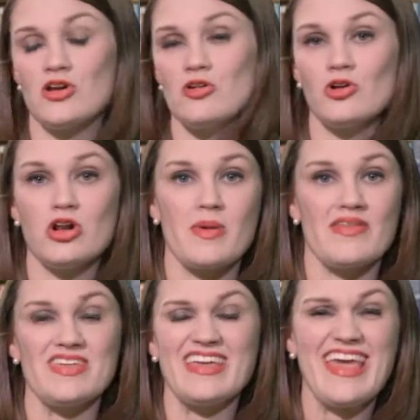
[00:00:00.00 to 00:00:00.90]
going to learn
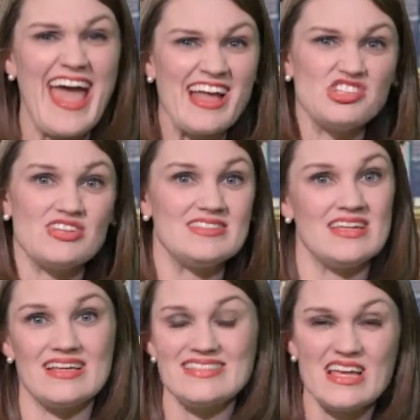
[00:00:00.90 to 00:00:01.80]
about the gadgets
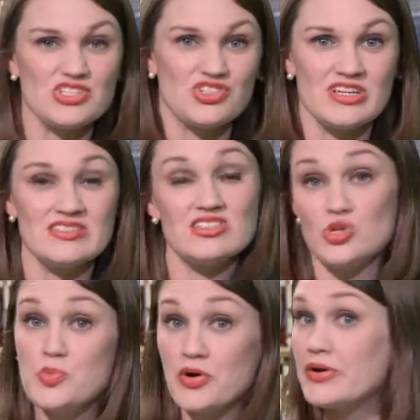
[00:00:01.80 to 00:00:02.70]
and accessories that
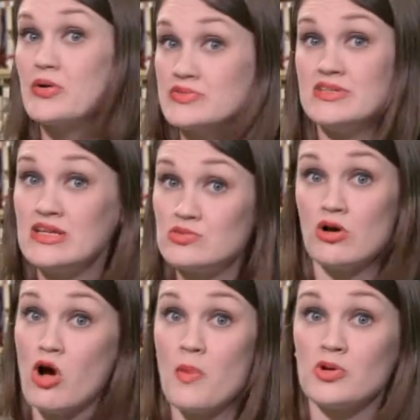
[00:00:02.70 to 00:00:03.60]
superheroes need to
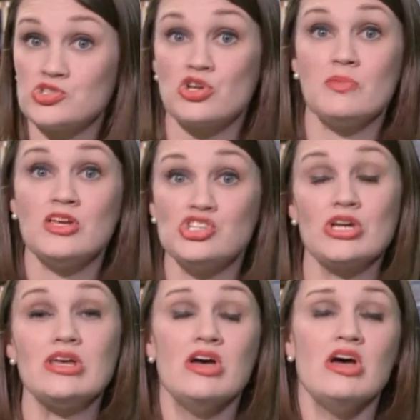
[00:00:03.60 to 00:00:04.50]
accomplish their
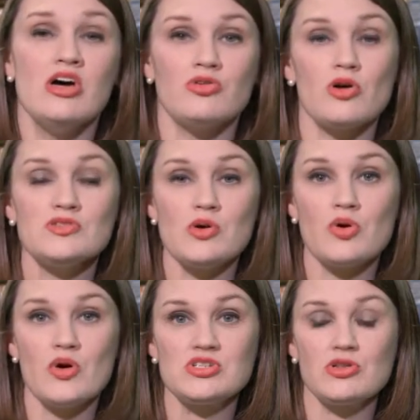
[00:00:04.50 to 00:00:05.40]
mission. They're also
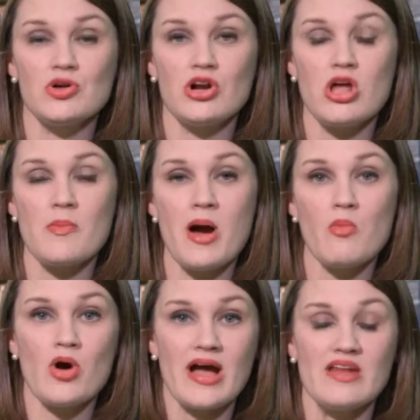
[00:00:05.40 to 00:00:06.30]
going to learn about
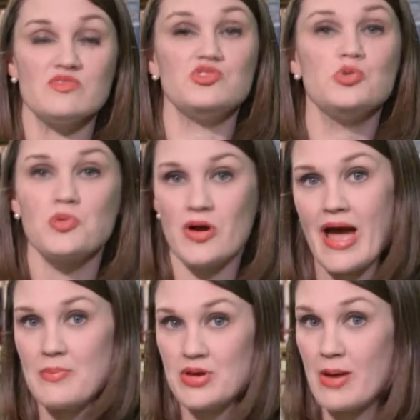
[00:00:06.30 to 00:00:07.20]
what kind of super
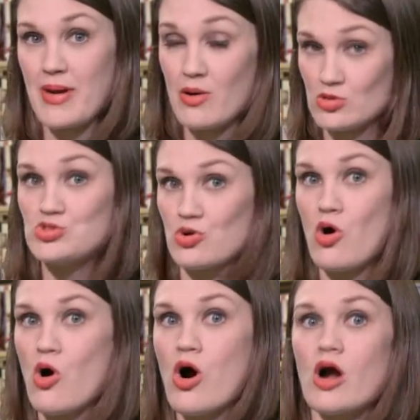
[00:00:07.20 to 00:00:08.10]
powers there
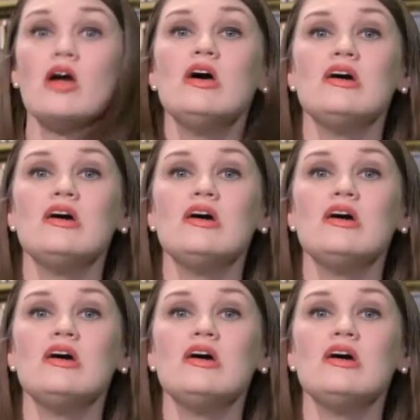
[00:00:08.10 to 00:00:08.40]
are.